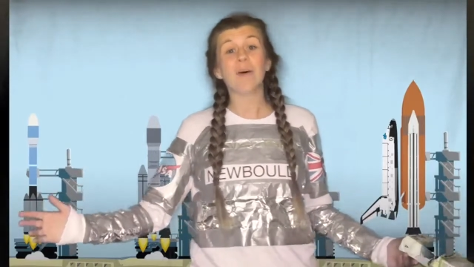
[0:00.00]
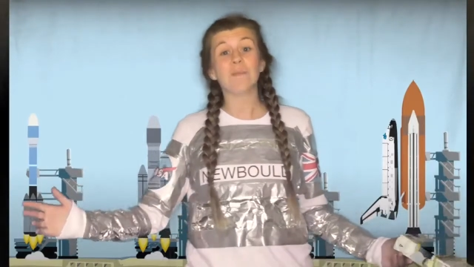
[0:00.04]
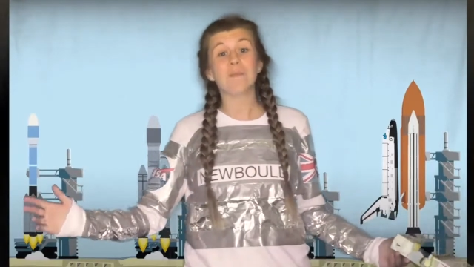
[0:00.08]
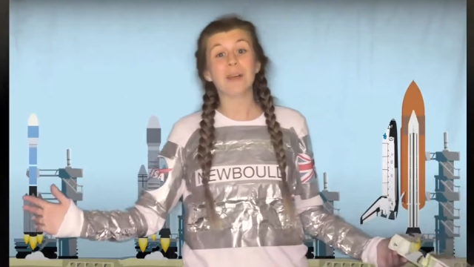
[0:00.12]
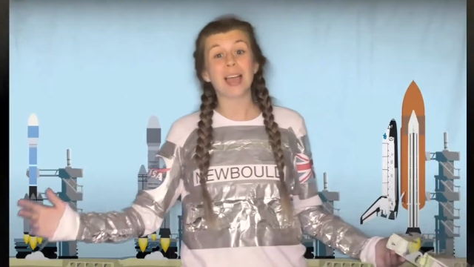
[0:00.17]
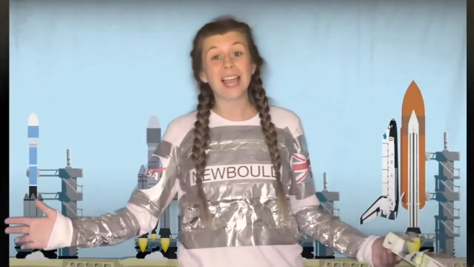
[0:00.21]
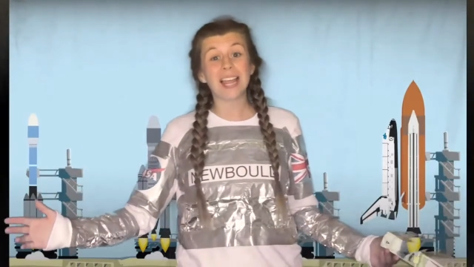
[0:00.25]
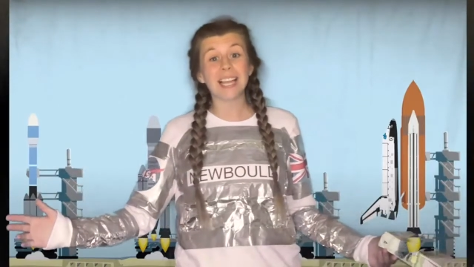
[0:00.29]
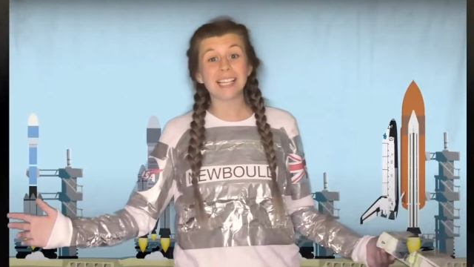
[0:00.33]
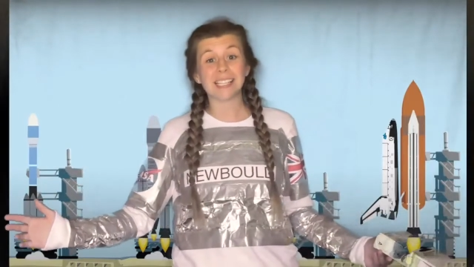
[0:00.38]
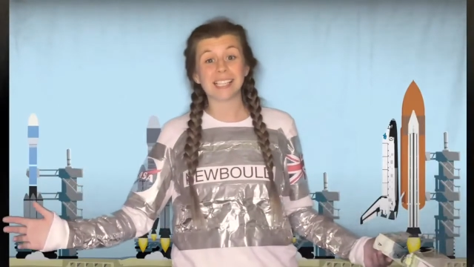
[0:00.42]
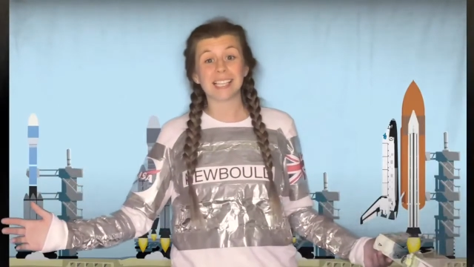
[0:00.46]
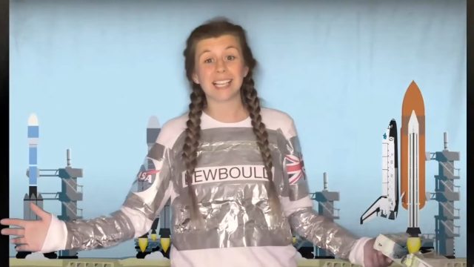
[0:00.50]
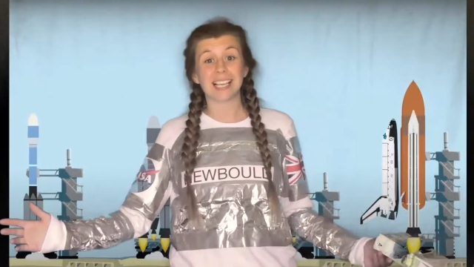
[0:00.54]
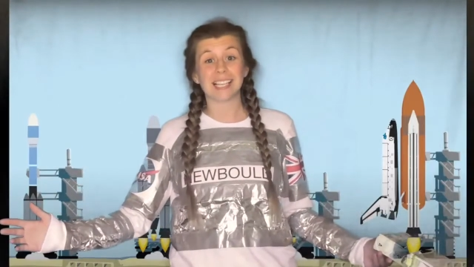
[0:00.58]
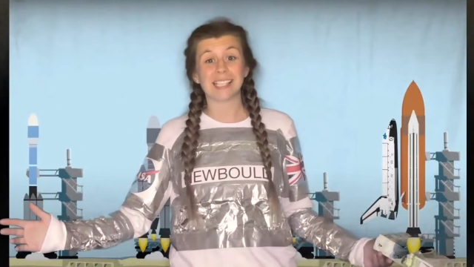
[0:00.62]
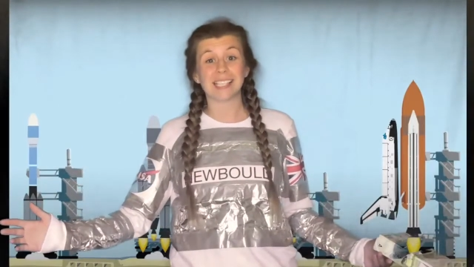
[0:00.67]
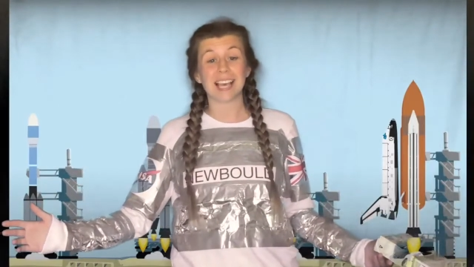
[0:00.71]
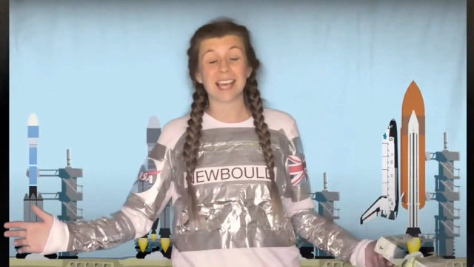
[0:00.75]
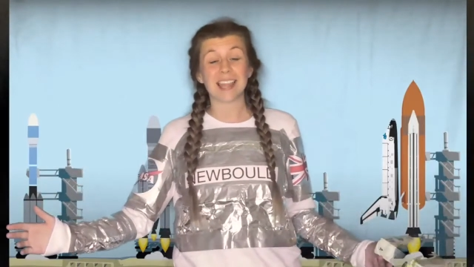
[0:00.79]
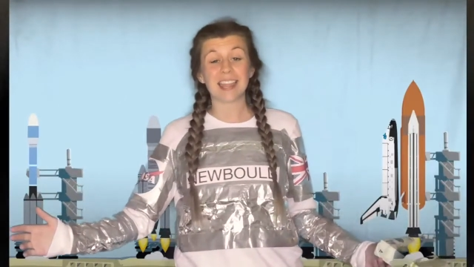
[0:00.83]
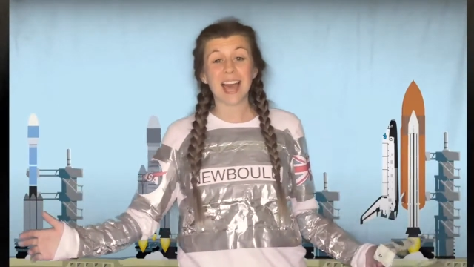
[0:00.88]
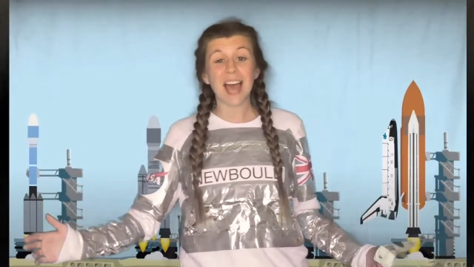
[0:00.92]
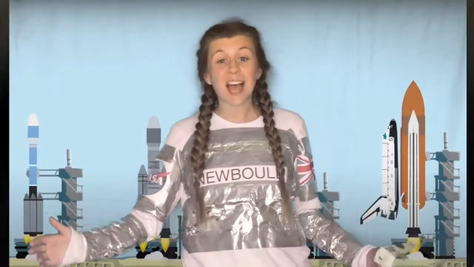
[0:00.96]
amazing is
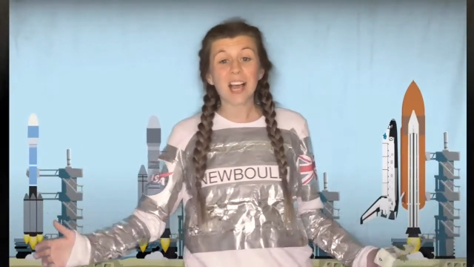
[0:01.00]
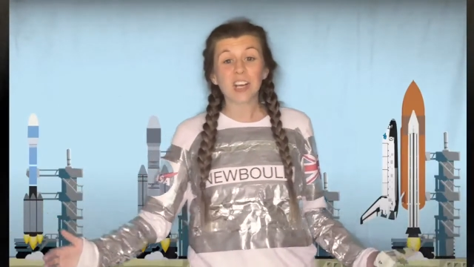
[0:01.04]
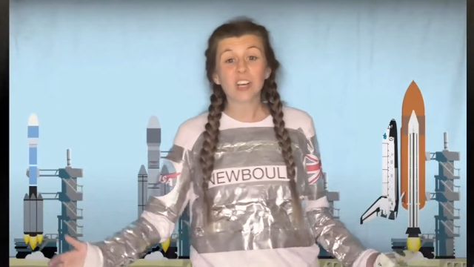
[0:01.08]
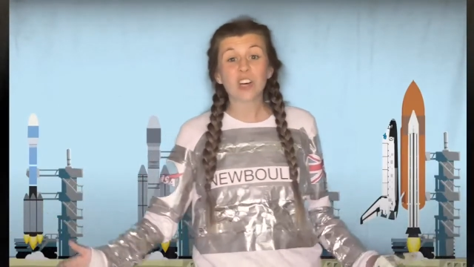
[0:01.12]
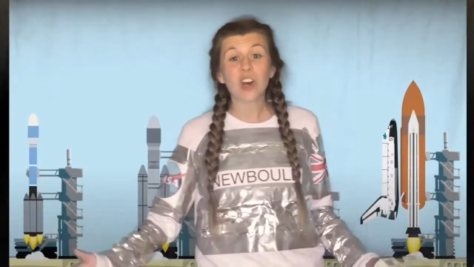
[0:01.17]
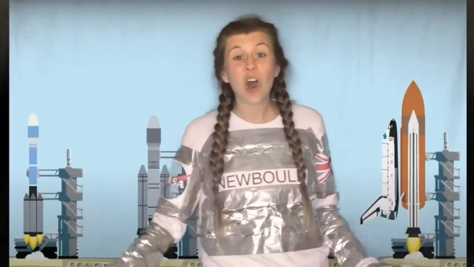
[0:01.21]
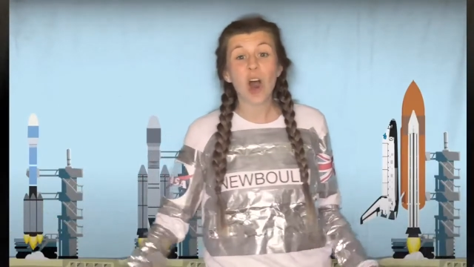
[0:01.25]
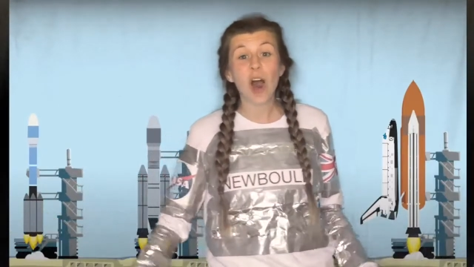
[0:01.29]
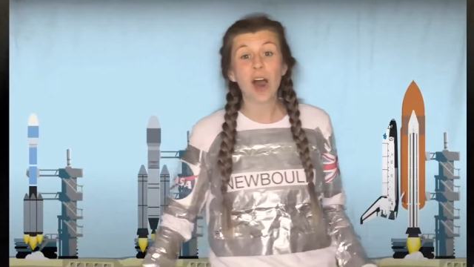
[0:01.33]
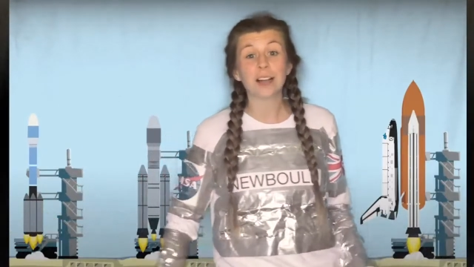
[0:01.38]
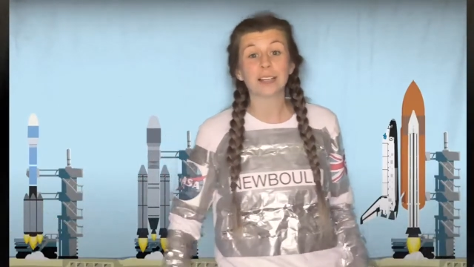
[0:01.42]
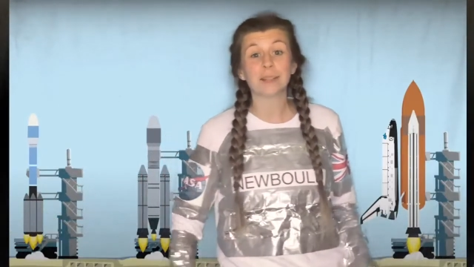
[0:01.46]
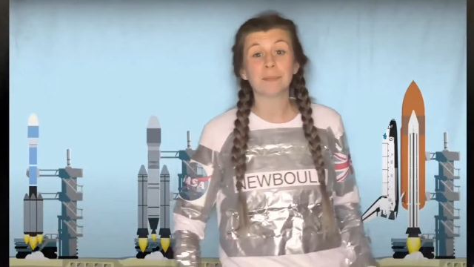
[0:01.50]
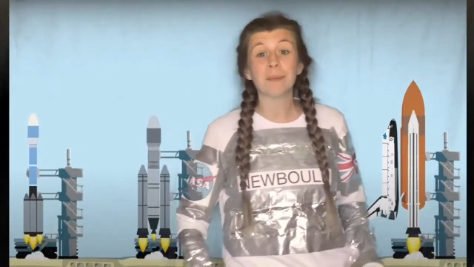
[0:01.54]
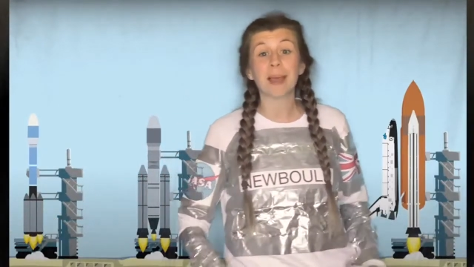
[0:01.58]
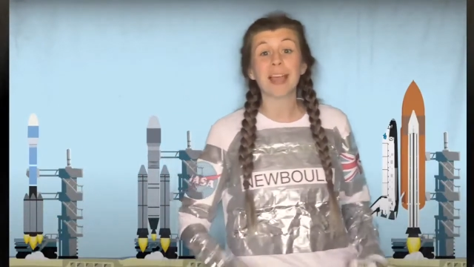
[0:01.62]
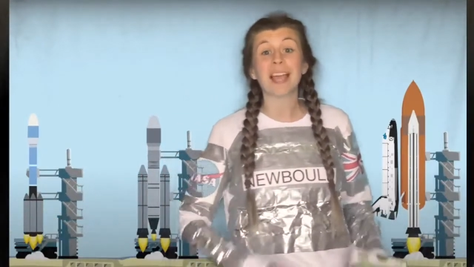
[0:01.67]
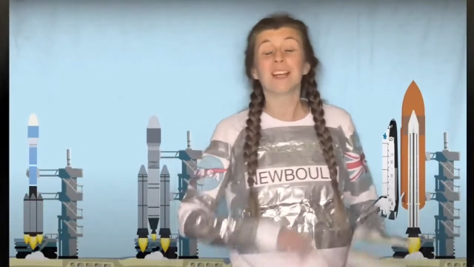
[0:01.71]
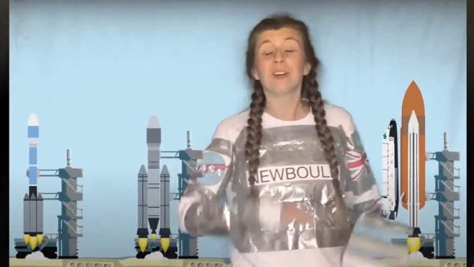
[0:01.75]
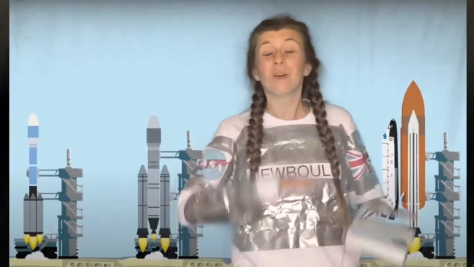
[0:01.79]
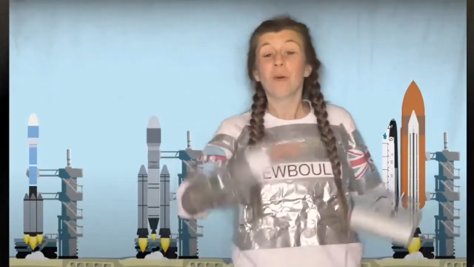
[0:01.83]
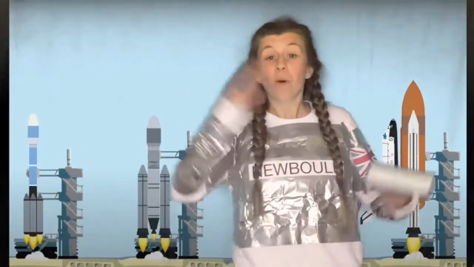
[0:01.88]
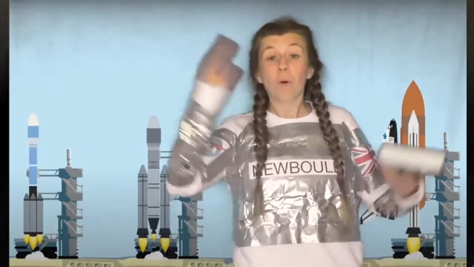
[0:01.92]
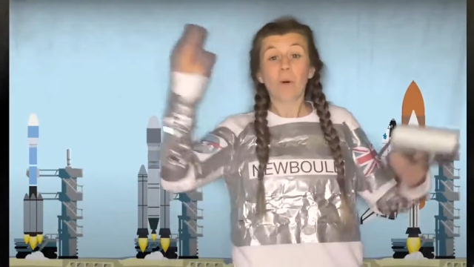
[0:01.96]
it that God
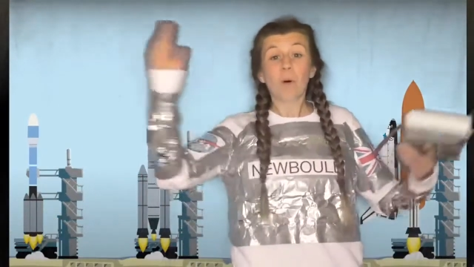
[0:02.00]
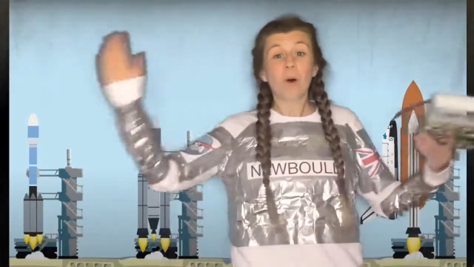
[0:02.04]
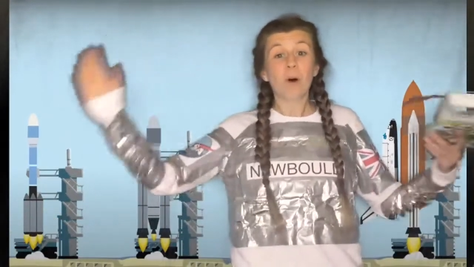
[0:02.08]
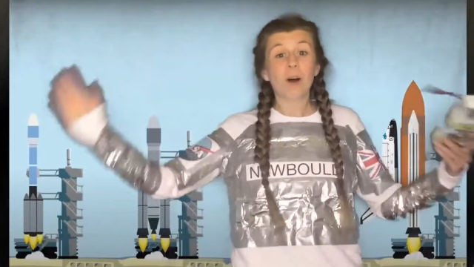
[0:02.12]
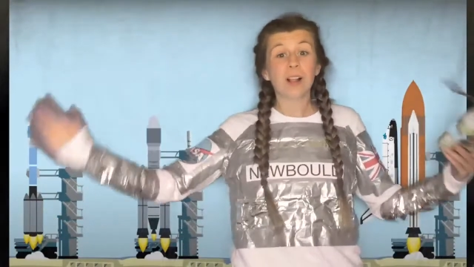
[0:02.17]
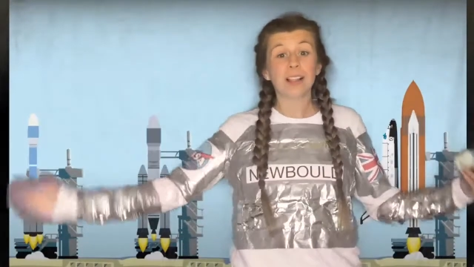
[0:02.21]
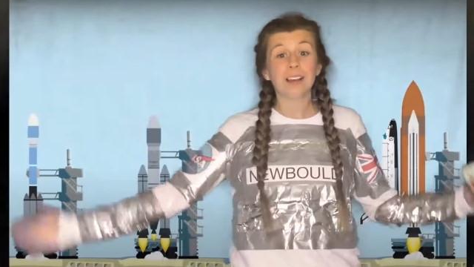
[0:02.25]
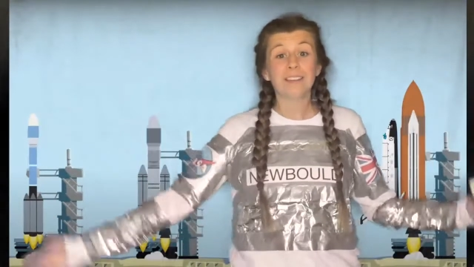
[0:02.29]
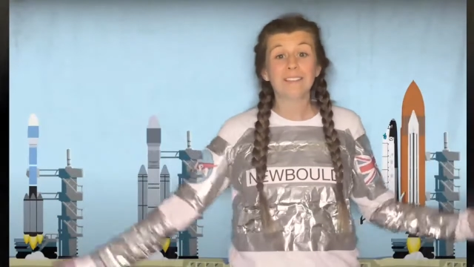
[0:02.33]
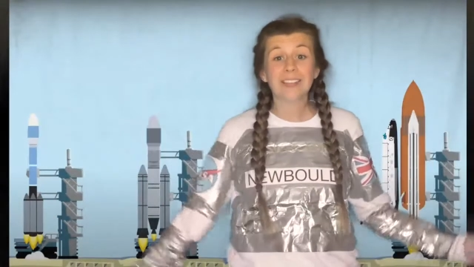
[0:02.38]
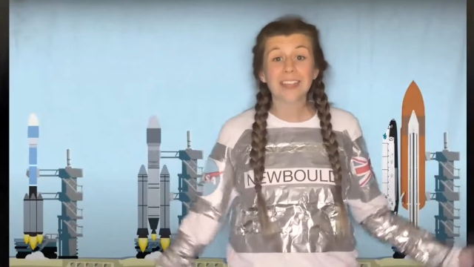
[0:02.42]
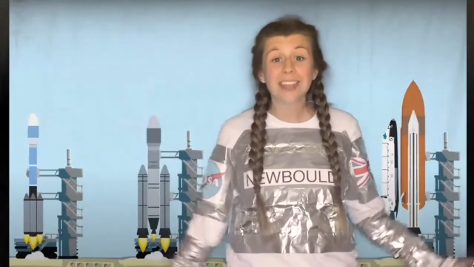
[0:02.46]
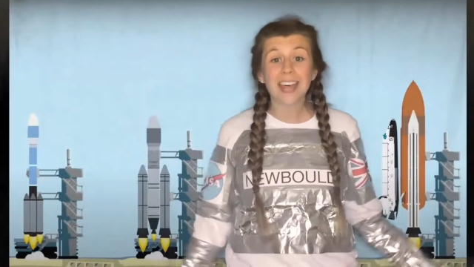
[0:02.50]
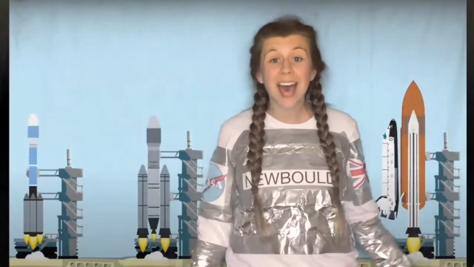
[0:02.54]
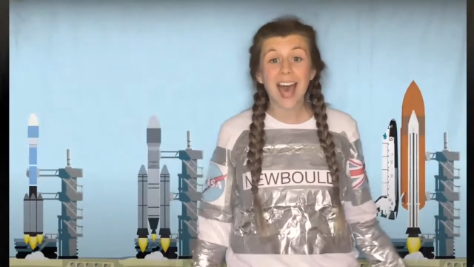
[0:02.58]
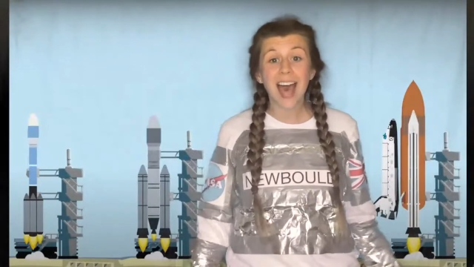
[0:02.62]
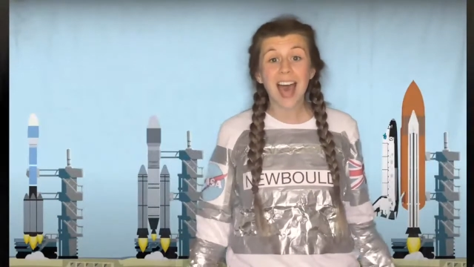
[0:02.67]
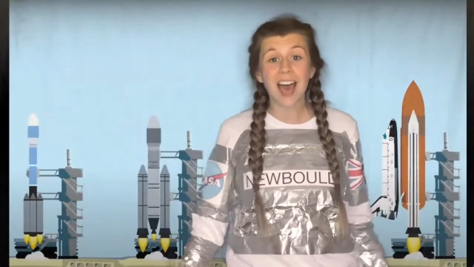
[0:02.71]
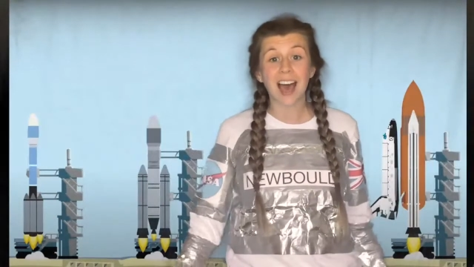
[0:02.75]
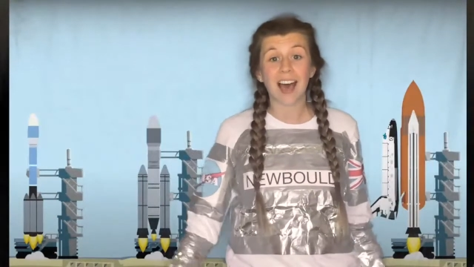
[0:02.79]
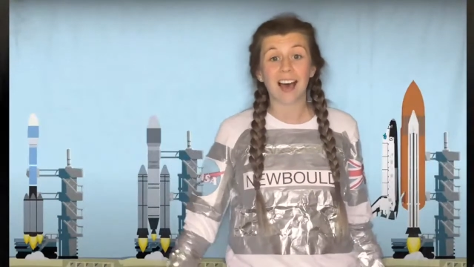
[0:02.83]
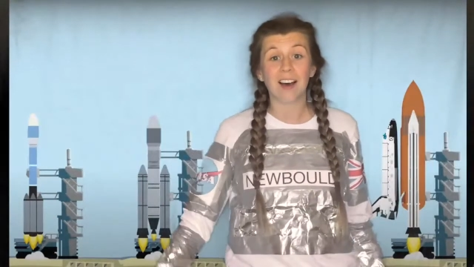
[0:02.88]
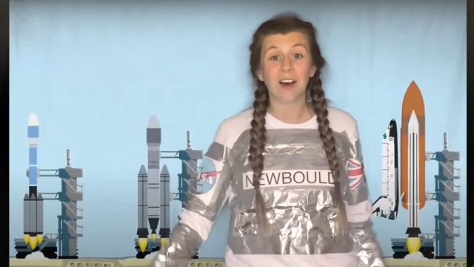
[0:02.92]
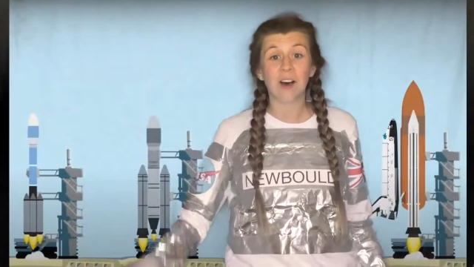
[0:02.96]
made all of
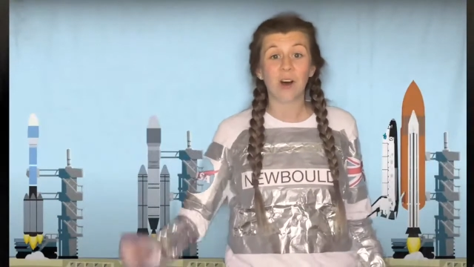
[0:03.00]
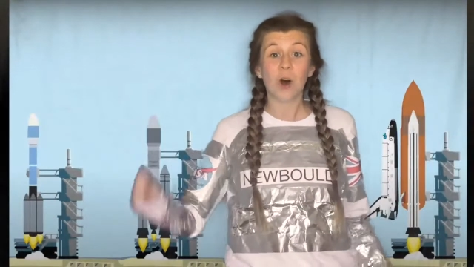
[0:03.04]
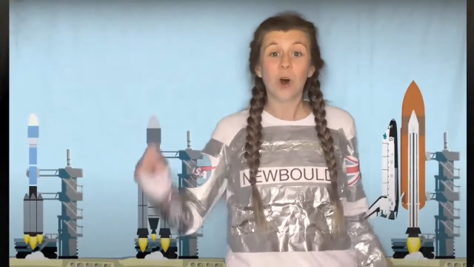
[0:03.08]
that?